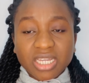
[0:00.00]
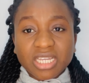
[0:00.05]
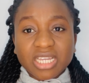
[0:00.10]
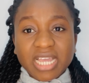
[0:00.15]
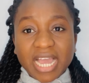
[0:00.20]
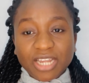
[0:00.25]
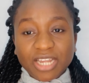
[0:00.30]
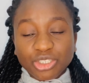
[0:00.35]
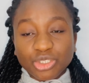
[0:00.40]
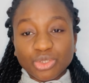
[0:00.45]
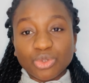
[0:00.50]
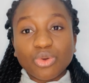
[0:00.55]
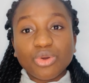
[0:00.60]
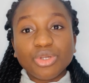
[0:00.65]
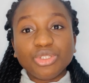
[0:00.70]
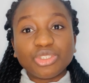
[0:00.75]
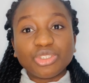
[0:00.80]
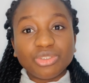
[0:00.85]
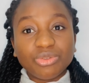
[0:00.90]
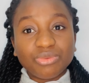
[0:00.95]
and you go
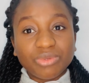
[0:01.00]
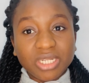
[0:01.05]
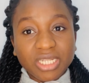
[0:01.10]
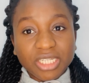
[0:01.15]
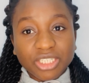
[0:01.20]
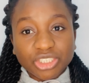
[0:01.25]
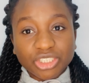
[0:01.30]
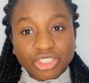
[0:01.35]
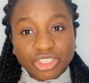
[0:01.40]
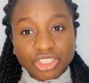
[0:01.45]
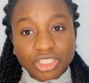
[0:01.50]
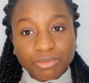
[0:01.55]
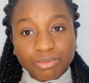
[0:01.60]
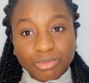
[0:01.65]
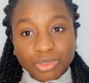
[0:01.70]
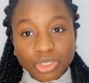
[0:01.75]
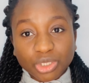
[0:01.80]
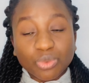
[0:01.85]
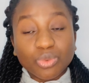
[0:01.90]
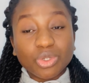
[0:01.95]
into the relationship,
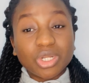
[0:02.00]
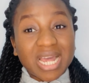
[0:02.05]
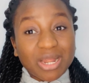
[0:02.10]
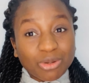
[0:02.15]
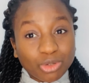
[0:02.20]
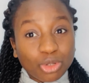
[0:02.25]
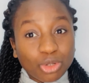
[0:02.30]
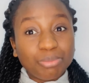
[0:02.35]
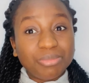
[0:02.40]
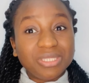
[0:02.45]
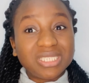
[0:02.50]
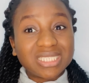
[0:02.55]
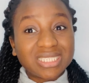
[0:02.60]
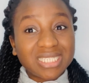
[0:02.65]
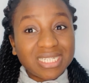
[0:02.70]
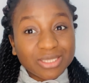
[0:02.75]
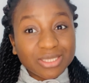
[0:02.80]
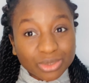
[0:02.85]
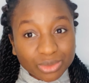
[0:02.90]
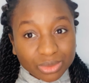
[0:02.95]
you will now not be
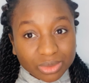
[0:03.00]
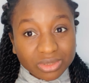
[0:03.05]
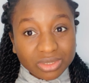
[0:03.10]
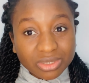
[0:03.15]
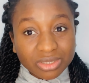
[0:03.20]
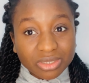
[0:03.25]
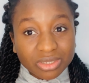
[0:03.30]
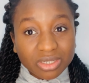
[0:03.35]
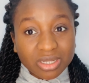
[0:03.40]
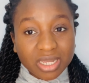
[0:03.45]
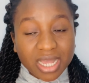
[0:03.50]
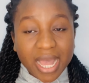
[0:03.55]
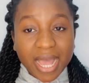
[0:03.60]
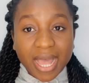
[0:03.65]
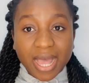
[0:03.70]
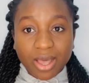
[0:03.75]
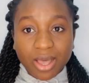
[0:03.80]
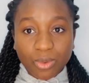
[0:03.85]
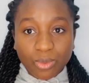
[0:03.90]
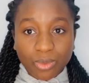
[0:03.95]
settled.
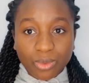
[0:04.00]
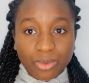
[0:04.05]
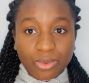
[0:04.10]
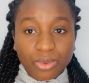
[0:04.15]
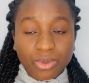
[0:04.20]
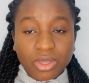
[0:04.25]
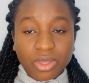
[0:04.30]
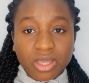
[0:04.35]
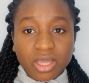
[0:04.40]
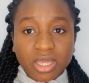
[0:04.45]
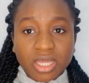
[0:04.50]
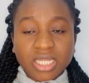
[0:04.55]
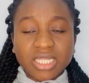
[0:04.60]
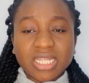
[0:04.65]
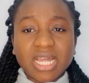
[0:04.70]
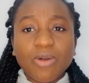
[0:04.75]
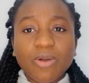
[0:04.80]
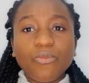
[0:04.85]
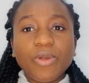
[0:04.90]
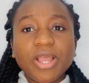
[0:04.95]
How?
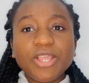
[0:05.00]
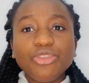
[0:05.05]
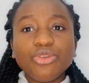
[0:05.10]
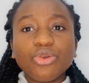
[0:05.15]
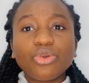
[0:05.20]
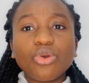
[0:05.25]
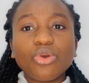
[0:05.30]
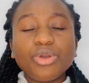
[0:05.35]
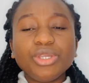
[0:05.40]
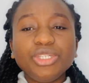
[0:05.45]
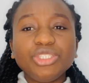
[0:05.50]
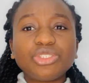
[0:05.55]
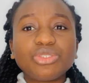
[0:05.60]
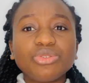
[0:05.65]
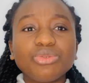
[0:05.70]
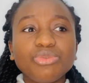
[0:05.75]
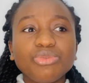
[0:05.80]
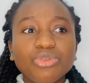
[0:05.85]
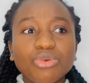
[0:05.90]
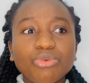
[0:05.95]
Now, when you go
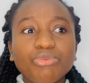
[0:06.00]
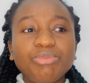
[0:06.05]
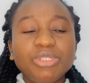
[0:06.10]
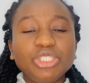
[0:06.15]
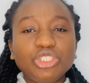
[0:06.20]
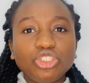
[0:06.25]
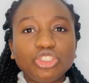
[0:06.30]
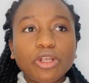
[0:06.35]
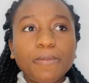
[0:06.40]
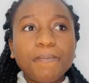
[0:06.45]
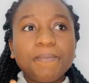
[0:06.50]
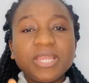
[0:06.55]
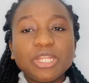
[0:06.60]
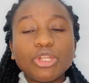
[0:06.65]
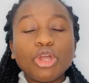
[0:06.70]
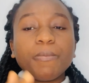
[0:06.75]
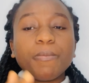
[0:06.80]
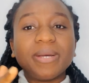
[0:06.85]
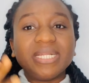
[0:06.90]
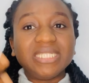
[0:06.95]
into, you've been jumping
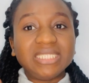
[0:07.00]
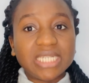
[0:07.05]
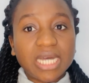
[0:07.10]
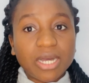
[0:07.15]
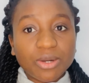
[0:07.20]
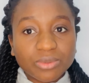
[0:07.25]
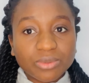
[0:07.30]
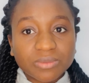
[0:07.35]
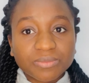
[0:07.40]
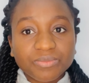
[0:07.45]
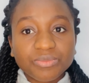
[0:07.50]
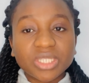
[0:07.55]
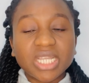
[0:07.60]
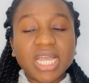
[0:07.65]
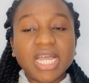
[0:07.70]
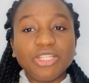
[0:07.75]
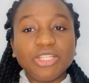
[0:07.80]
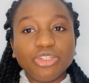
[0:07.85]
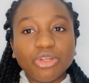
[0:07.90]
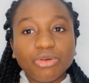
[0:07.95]
up and down
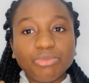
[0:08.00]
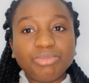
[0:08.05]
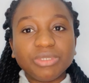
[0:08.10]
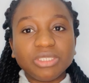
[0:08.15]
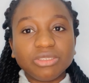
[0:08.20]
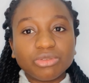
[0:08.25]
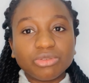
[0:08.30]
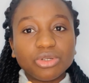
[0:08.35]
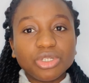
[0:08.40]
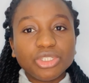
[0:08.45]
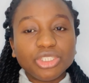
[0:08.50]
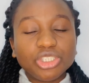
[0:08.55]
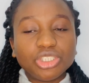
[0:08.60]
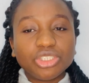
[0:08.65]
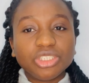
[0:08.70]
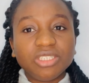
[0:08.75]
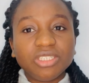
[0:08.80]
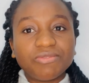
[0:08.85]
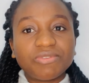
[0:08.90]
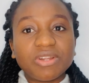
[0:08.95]
and you'll be going into
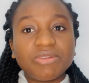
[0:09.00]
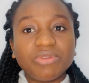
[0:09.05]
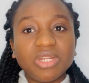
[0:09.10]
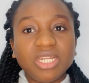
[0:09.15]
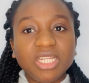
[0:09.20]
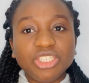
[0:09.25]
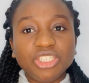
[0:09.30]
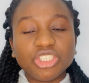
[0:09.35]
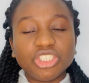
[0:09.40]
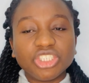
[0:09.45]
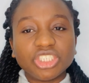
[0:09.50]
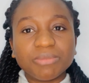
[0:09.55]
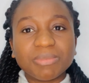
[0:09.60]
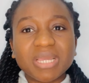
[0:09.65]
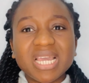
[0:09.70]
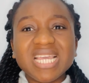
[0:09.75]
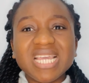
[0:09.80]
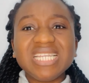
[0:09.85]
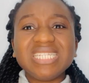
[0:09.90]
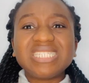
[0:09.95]
different relationship,
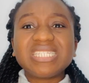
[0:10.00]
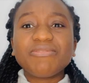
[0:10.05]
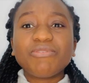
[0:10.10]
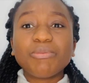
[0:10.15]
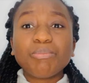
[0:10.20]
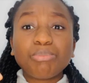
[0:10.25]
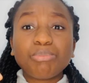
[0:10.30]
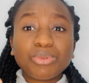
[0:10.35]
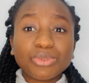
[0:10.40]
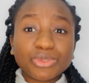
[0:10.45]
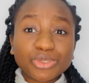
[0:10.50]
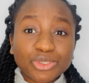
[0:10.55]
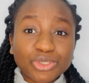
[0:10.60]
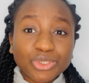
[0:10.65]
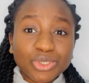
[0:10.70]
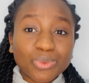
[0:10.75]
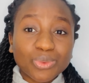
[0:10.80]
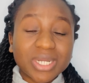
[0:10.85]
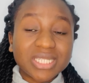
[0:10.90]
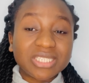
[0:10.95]
it even puts
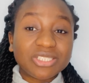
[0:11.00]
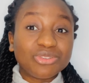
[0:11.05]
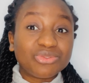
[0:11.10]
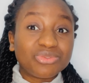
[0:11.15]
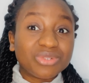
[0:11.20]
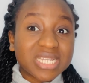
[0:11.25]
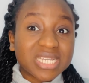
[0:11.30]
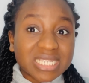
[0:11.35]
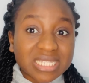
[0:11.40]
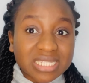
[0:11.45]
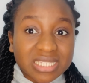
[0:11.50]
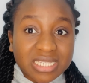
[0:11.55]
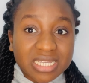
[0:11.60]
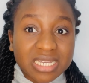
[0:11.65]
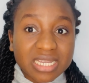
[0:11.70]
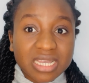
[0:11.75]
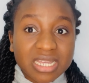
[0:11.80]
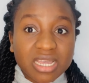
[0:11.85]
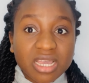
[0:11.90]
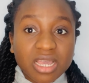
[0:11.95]
you at a risk
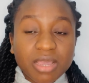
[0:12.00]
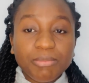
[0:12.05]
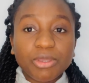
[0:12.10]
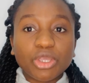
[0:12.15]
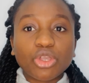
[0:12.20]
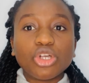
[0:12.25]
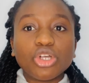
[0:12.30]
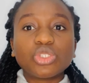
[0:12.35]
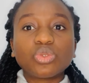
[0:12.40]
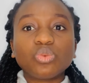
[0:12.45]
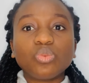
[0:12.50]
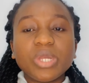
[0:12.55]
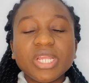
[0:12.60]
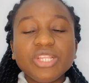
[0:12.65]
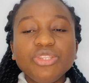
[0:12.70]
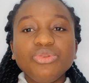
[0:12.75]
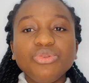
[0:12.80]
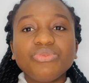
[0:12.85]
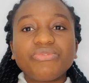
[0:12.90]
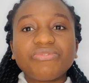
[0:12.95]
because when
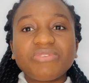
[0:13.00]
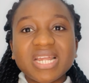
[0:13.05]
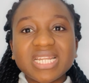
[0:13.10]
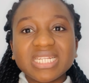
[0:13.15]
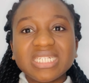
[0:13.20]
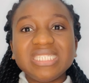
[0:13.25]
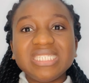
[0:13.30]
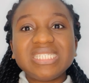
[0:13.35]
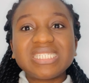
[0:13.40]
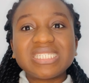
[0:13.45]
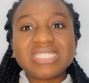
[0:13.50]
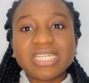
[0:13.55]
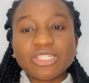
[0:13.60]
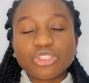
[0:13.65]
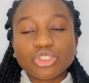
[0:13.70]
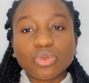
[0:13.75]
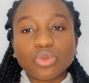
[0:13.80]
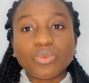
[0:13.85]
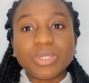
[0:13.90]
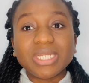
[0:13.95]
you finally
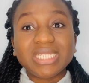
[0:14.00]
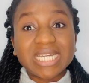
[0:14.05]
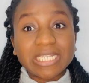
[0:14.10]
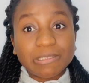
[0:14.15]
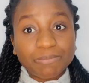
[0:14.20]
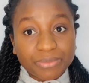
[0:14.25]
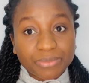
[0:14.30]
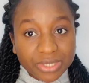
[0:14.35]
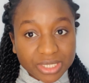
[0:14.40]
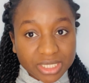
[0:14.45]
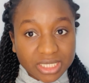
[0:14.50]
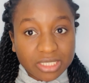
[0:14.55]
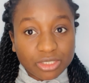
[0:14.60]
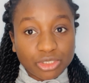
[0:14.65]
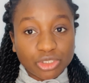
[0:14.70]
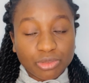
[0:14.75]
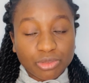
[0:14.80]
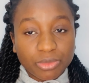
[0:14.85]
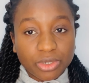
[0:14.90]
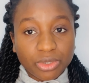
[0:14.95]
settle with that person
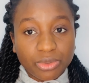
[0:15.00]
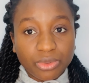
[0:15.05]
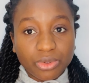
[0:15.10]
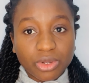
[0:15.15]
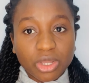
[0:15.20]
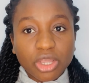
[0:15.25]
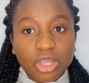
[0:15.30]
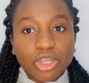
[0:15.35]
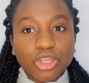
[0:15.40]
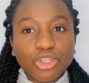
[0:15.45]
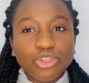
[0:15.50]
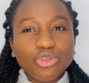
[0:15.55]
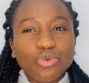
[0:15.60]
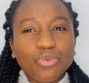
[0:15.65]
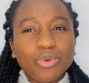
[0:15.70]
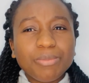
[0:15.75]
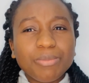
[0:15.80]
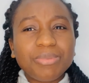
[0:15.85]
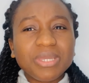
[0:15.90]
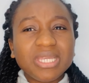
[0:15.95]
tomorrow, you
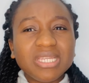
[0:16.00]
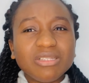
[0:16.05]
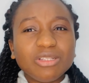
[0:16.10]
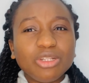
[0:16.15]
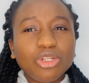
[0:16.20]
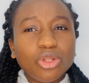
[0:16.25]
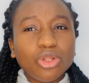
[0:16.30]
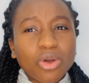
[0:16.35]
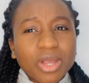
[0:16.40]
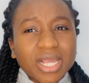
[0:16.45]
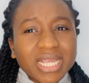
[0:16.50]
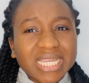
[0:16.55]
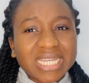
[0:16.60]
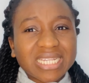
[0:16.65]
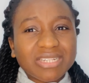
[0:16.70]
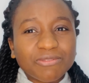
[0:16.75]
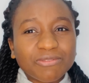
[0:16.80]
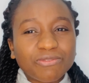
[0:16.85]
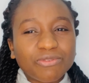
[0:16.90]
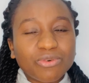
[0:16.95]
will be
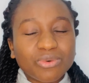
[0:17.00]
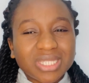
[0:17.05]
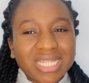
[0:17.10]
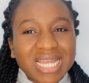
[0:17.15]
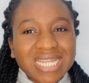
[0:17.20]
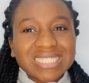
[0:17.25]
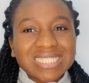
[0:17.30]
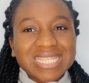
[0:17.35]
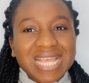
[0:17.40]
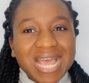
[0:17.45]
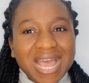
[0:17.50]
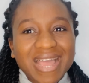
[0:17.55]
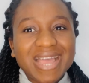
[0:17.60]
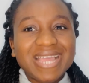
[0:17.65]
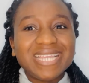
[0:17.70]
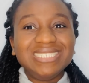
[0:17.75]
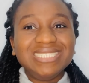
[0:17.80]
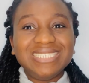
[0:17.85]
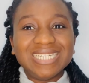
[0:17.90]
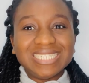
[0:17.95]
longing for that
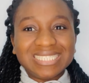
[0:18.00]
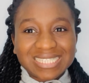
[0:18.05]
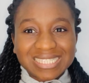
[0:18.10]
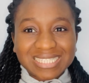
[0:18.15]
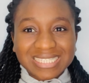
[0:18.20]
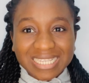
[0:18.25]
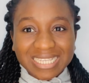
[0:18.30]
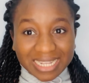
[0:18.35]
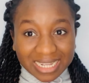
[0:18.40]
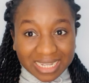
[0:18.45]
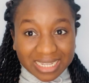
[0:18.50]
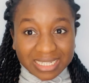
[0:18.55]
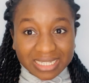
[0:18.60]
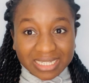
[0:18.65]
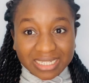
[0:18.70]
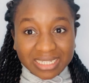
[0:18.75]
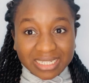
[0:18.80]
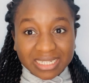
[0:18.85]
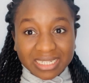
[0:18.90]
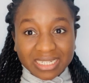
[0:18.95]
hide and seek
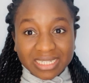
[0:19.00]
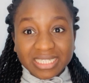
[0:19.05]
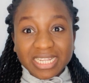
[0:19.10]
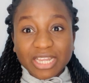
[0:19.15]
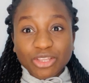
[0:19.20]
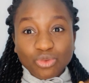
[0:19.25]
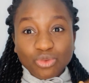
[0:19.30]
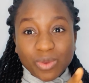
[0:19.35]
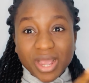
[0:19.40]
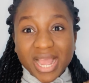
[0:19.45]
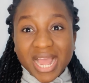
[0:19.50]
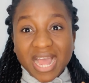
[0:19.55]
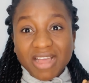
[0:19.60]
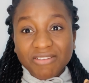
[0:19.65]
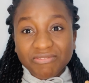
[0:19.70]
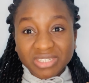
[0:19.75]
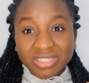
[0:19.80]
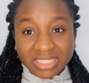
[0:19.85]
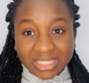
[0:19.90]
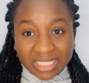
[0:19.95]
that you were
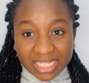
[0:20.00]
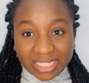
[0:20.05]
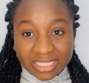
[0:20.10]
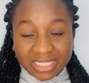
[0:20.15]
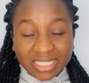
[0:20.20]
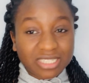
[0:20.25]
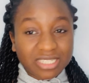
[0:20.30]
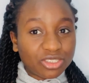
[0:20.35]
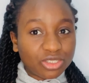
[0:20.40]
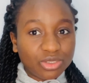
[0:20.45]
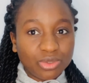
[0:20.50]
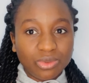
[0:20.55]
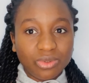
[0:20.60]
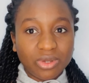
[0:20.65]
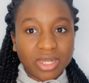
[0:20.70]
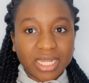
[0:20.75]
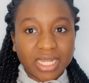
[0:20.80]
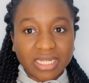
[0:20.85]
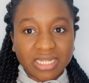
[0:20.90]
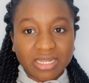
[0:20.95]
having then that's no
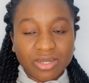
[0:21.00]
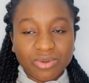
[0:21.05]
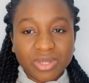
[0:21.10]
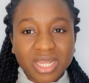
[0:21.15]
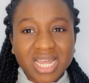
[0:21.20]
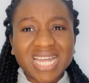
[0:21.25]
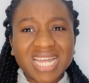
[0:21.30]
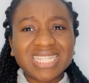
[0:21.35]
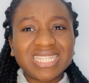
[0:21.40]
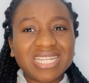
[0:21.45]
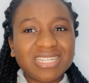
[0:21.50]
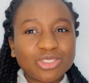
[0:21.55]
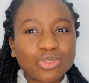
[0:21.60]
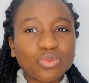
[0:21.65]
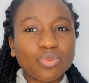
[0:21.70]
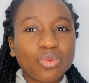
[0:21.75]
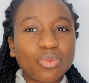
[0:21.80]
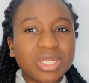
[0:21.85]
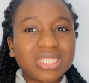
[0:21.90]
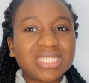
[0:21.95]
longer now. And that's
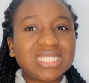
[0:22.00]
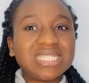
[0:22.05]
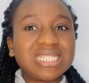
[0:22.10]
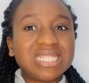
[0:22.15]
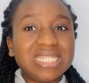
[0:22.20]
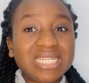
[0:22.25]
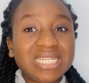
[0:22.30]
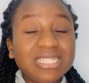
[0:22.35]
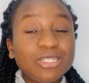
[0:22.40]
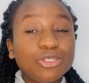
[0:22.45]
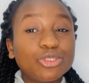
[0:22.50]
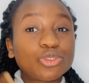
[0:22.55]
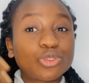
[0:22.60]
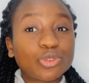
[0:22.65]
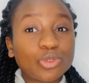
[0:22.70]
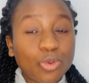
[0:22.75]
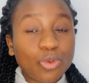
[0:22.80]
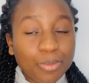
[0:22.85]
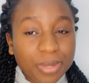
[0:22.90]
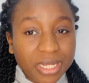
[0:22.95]
what is leading
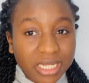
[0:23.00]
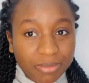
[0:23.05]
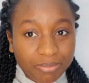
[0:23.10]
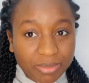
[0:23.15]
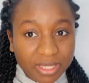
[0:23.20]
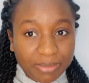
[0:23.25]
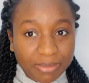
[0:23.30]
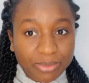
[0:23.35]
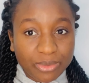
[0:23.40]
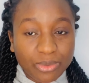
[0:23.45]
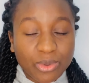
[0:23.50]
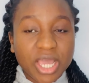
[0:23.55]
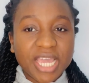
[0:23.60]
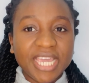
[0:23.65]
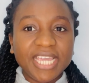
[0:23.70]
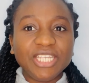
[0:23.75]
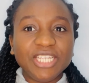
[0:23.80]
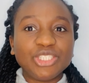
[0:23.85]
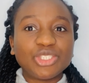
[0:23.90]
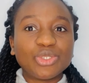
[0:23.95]
so many people
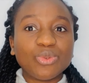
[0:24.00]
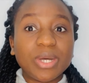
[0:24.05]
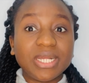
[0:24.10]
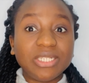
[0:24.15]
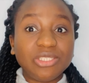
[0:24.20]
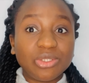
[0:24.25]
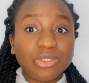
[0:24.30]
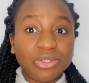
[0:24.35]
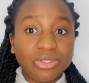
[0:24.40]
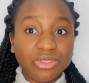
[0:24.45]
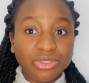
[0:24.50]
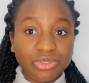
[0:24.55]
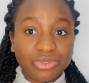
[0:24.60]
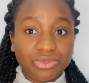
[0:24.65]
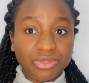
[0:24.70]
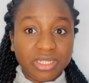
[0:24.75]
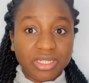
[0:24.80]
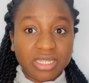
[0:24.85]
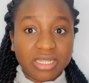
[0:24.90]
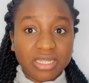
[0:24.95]
into
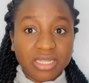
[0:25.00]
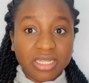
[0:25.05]
idolatry